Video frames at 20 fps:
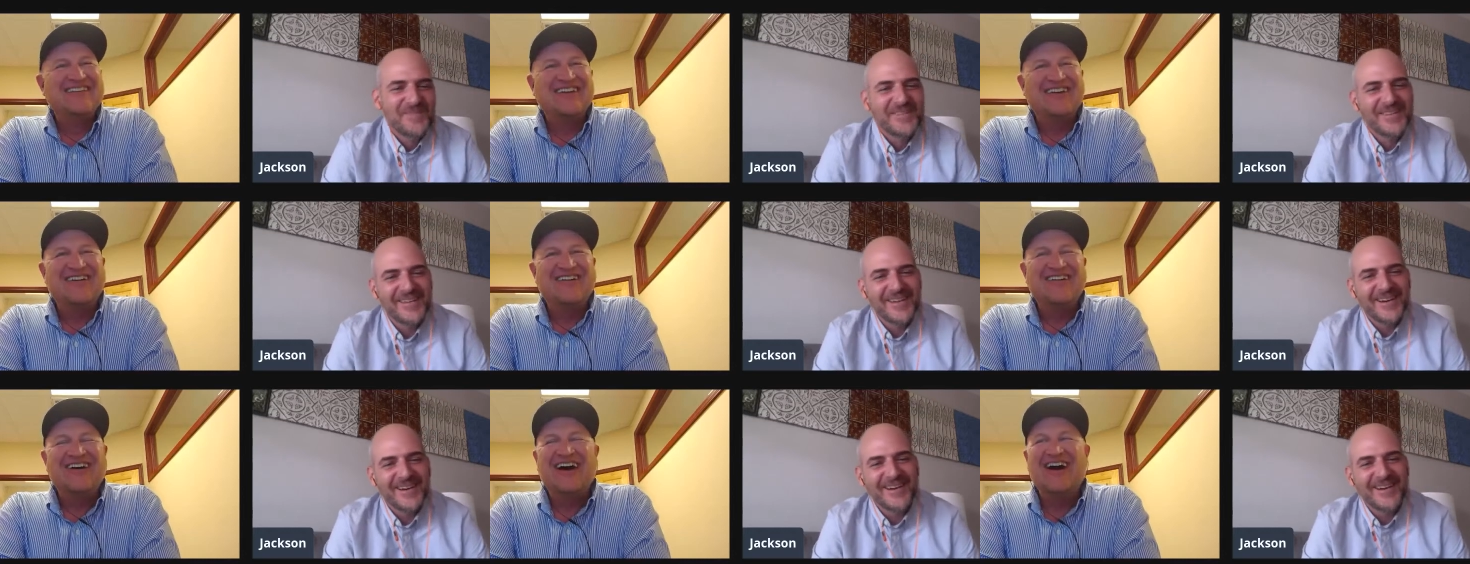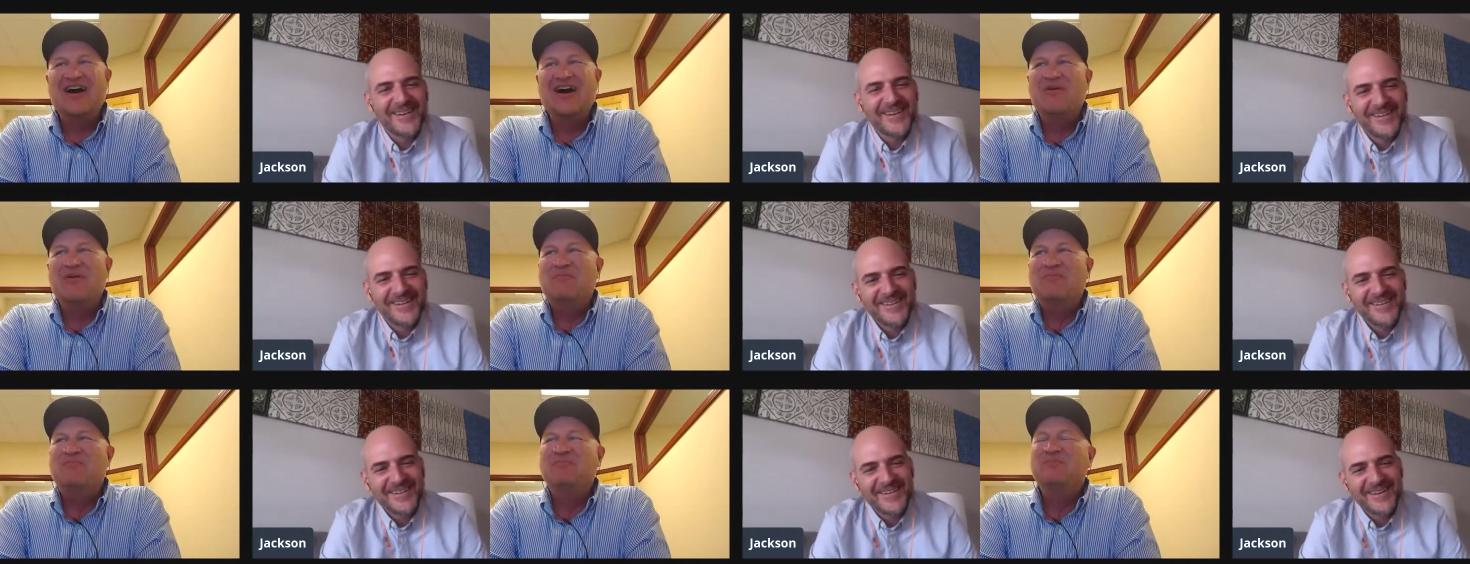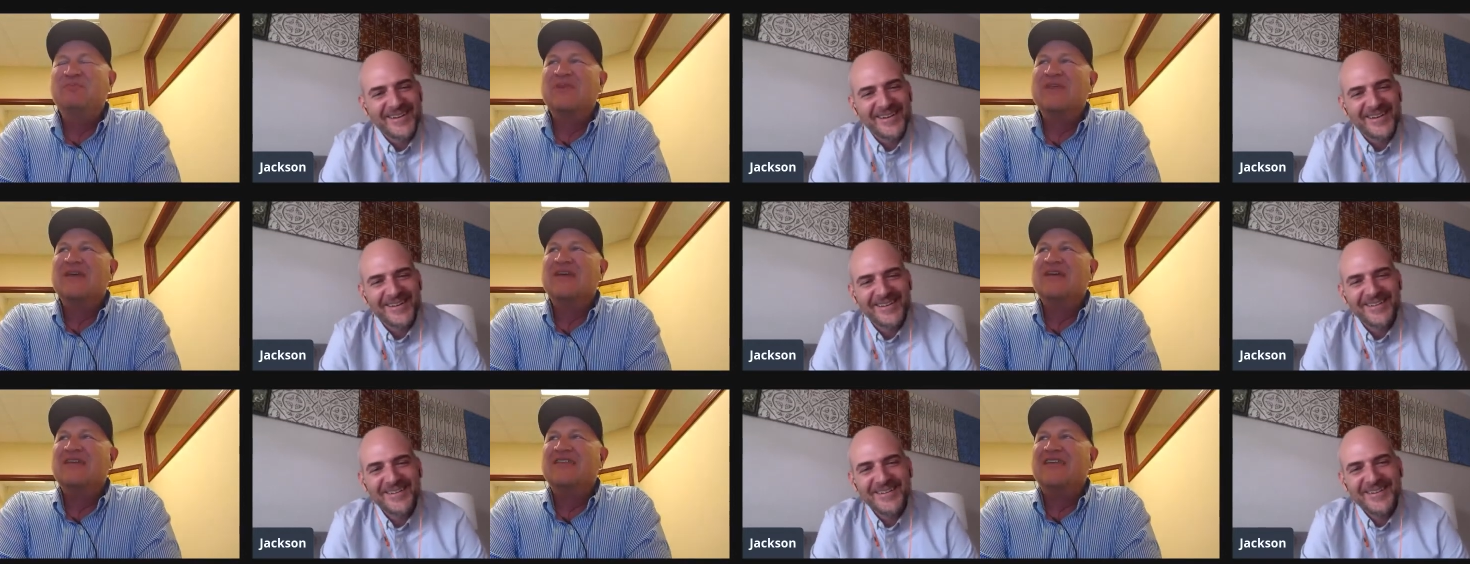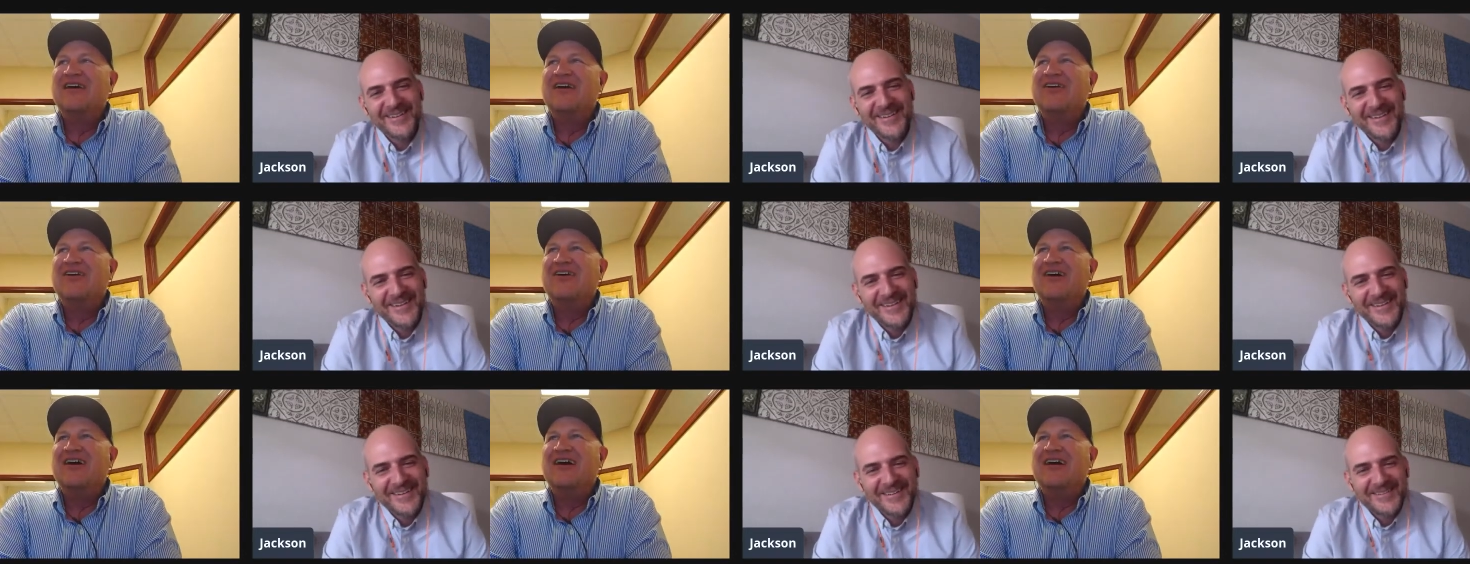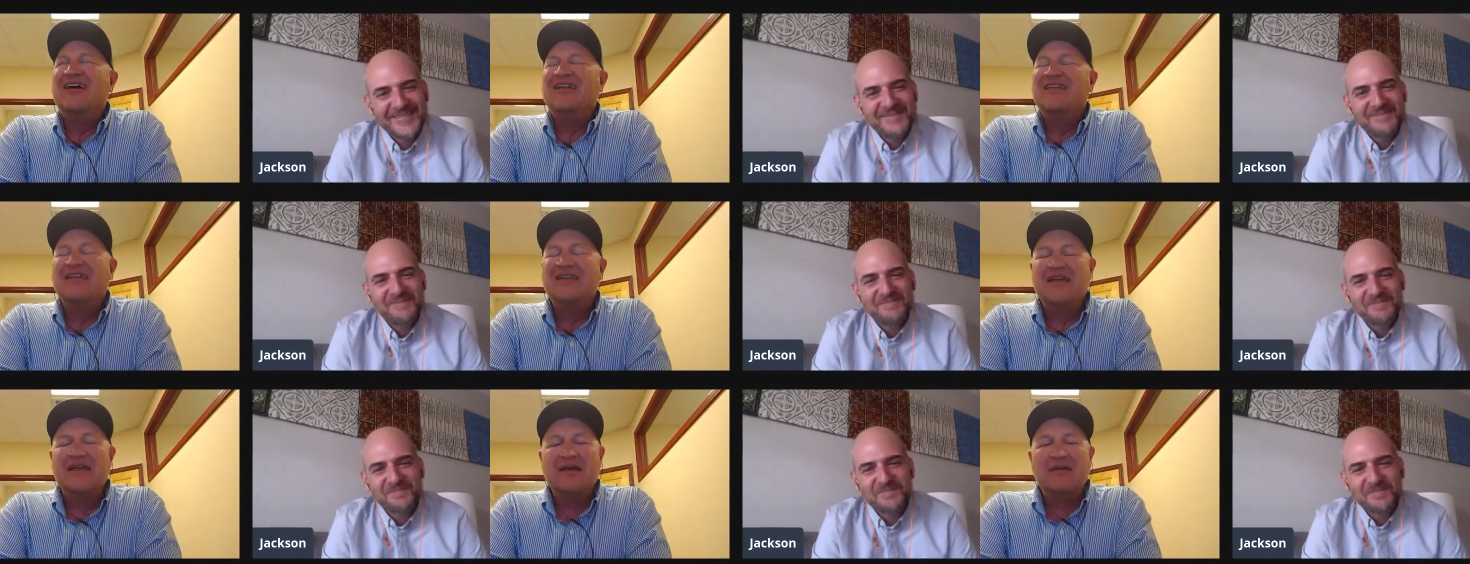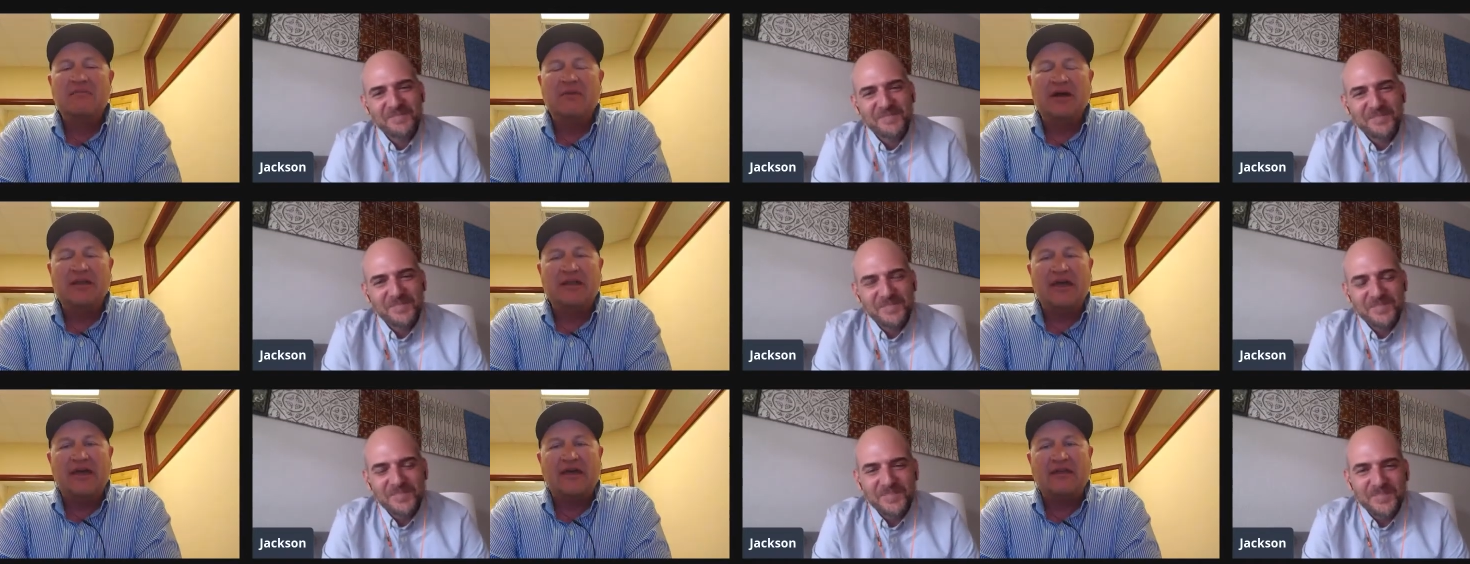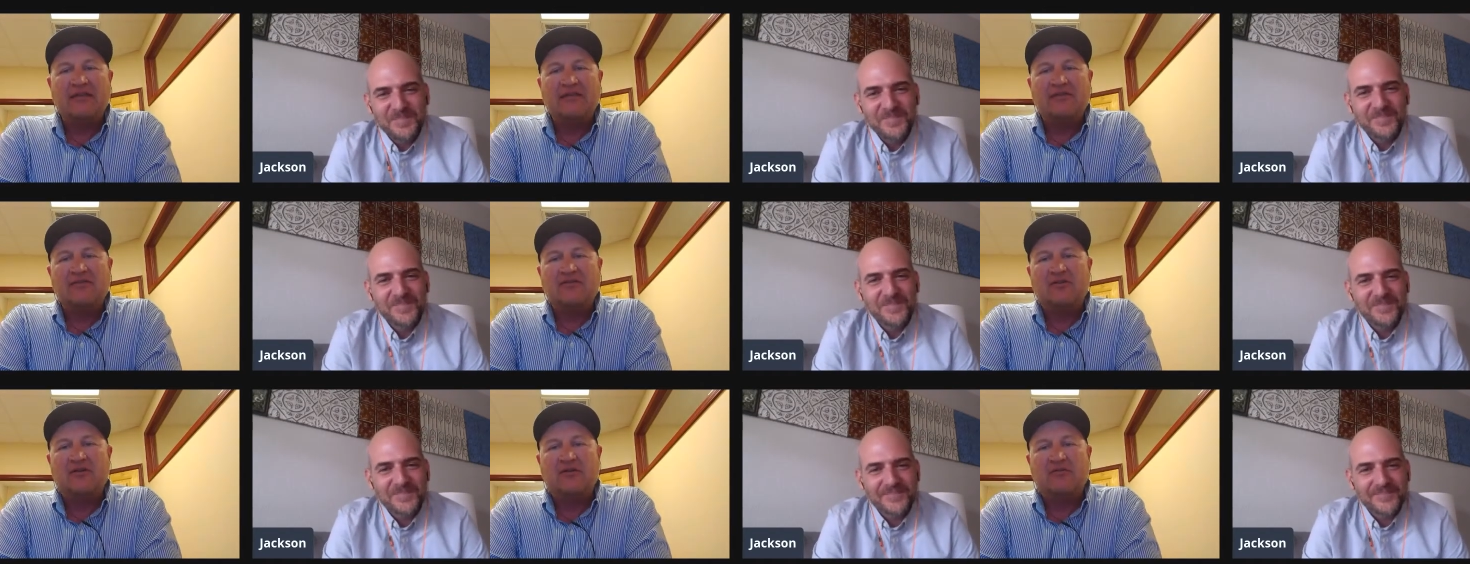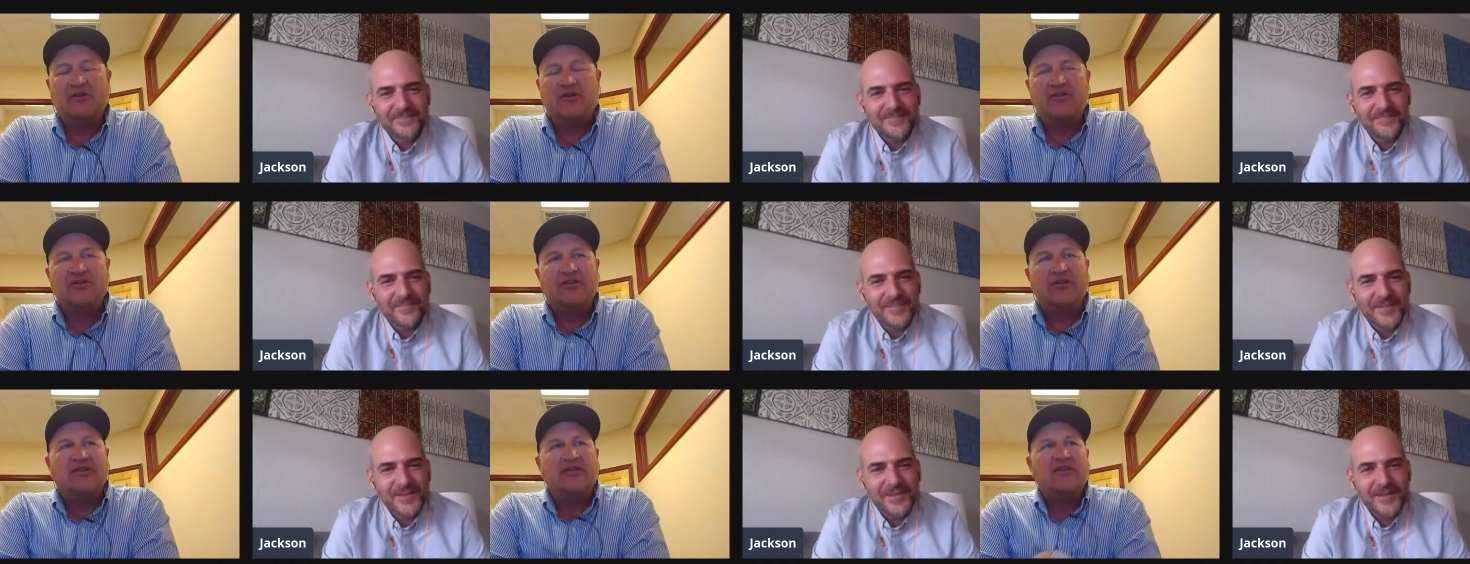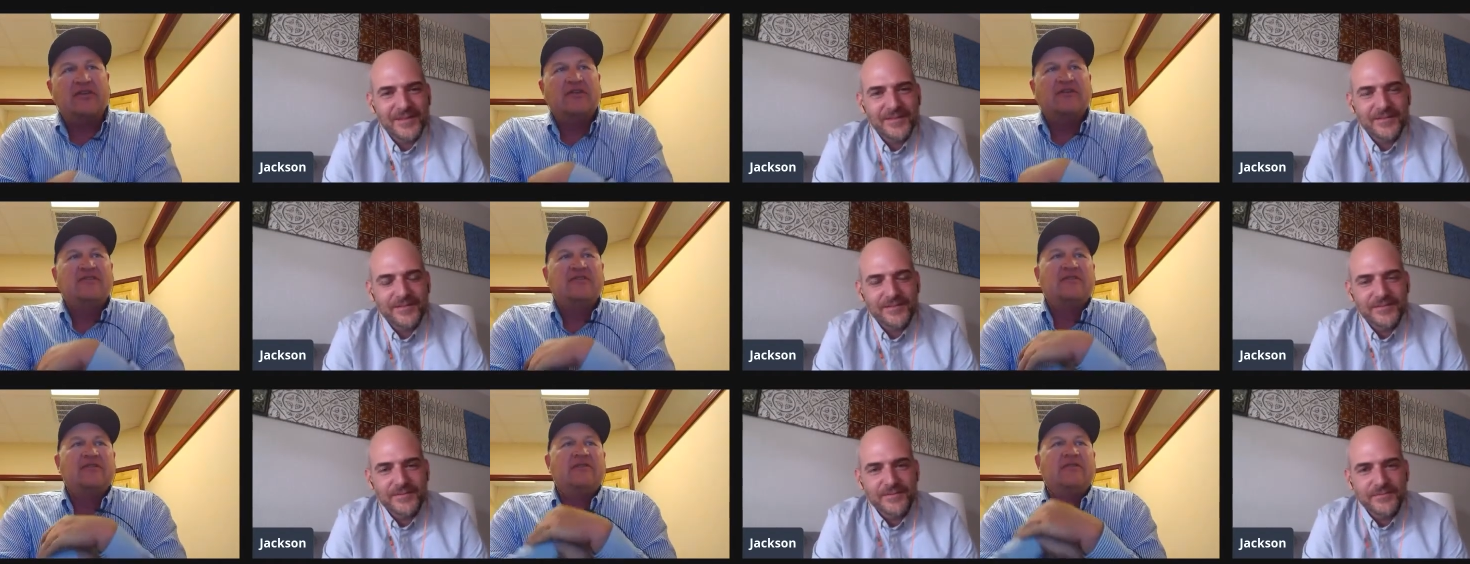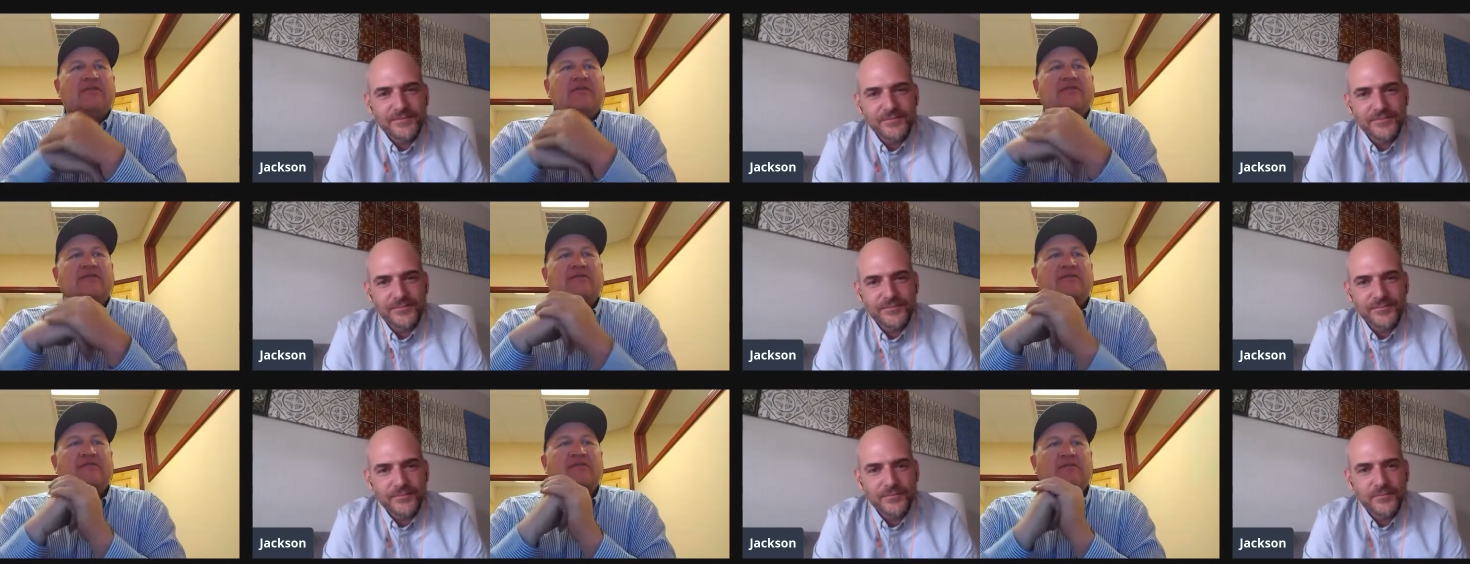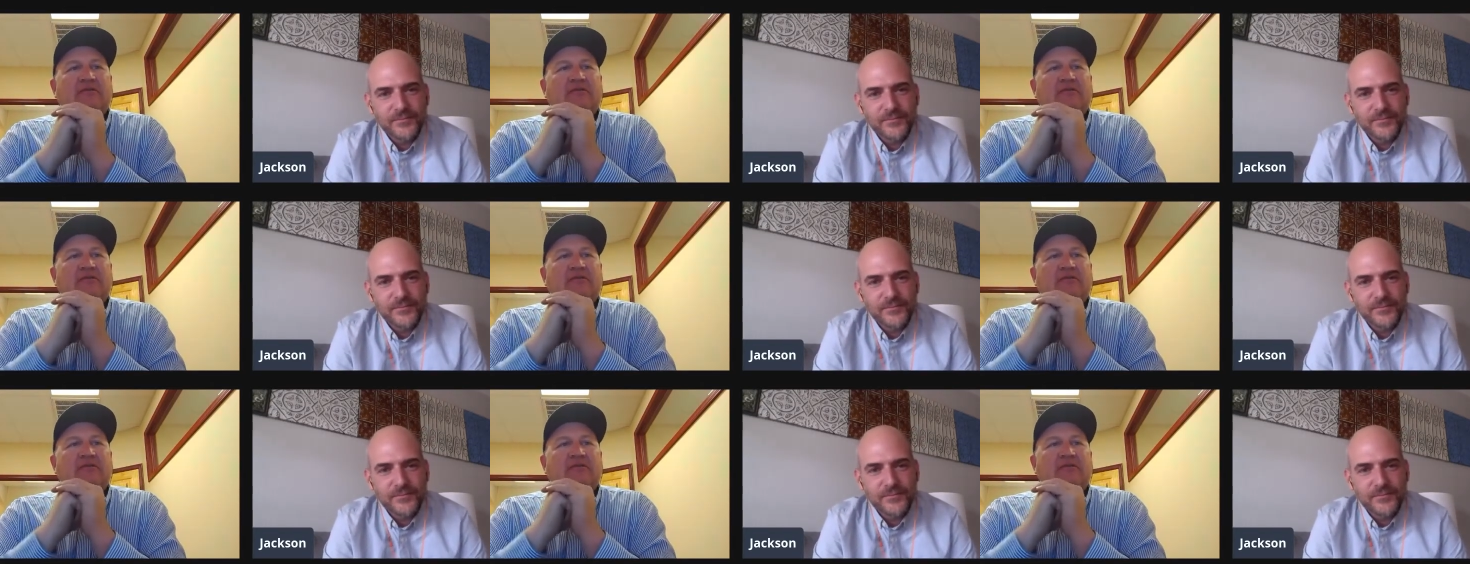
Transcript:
Speaker 1: so, yeah. um, yeah. no, uh, but that sort of rolls into this this